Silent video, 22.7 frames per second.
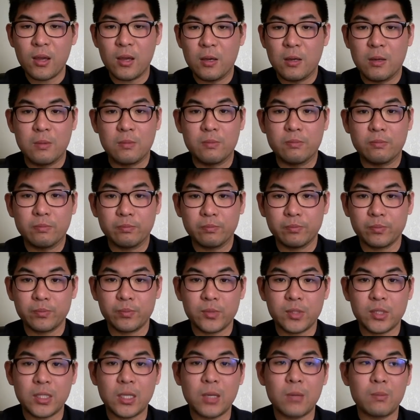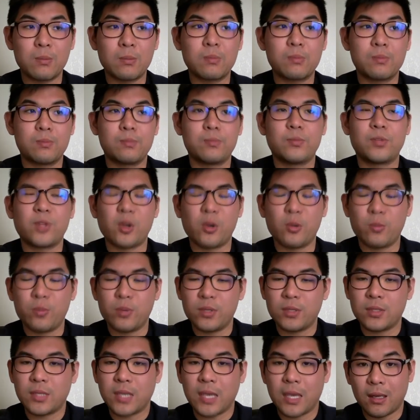Um, some
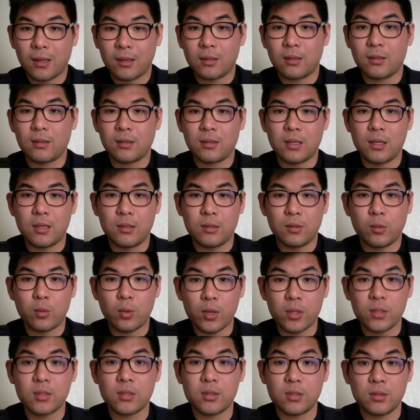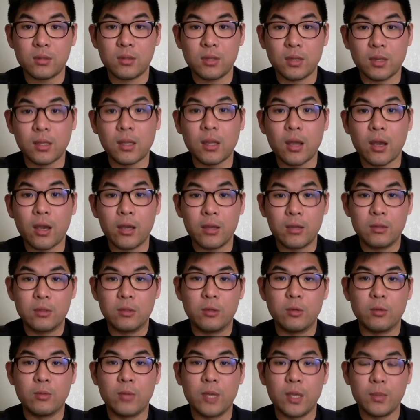therapists can can question your client. You
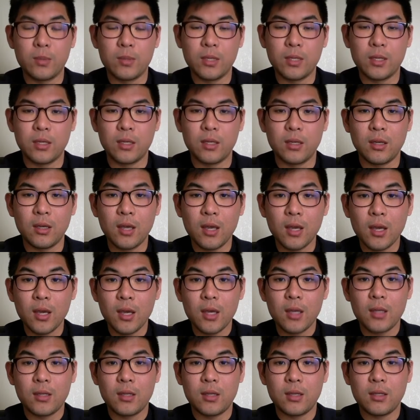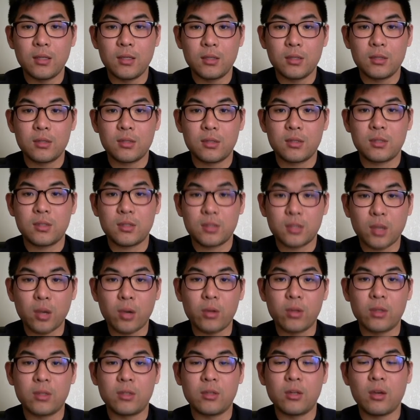know, maybe they they just
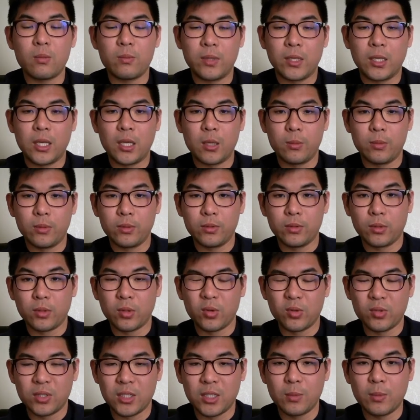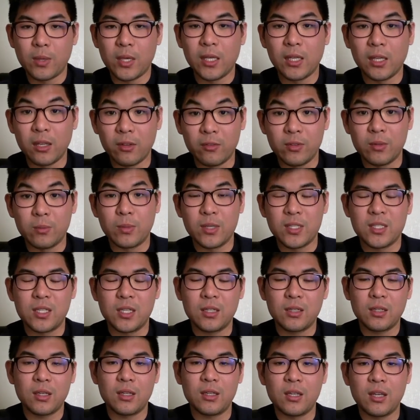started not being able to go to sleep at 11, but
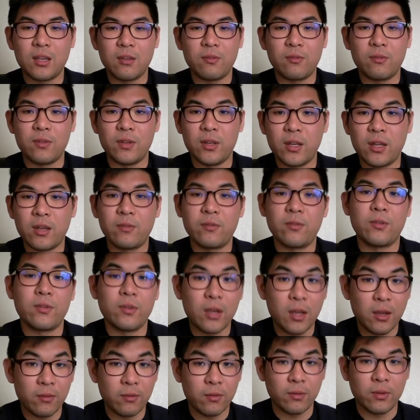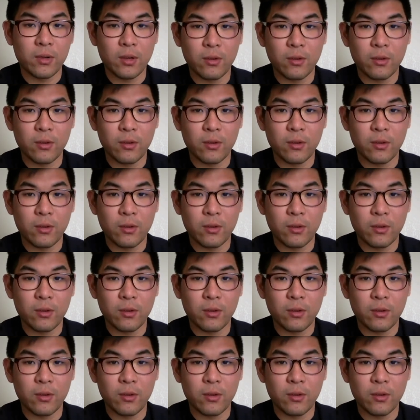saying that they have never, ever,